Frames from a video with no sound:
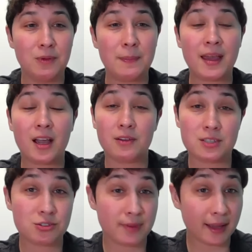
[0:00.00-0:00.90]
We pay our,
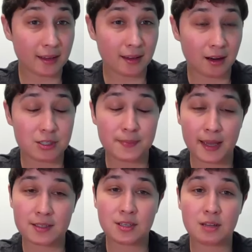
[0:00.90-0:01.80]
restric- our
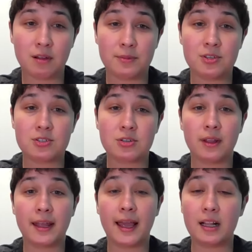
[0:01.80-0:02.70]
respects to the Ramaytush
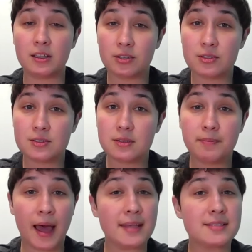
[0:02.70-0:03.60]
Ohlone
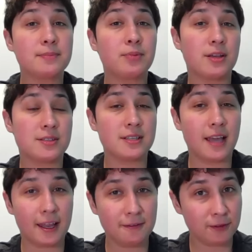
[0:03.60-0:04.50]
elders, past,
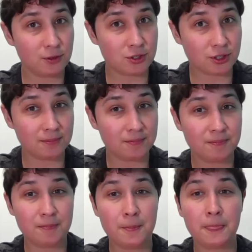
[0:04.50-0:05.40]
present, and future,
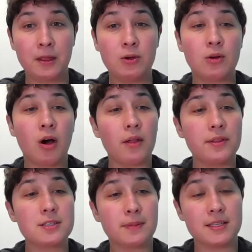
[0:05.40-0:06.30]
who
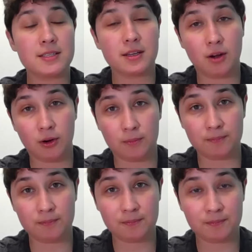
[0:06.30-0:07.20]
call this place their
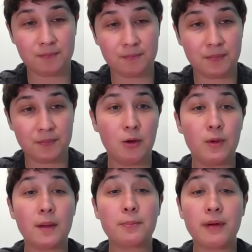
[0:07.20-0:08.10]
home.
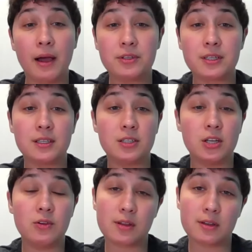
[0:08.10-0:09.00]
We are proud to
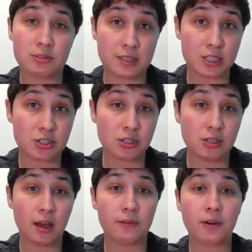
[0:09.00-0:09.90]
continue their
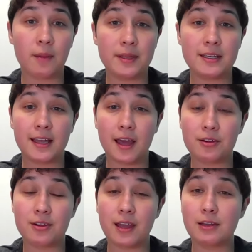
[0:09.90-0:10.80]
tradition of coming
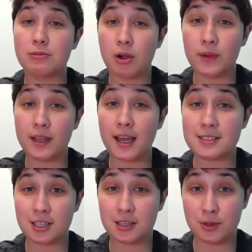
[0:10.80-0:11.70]
together and growing
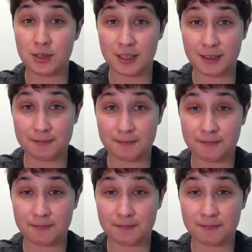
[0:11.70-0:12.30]
as a community.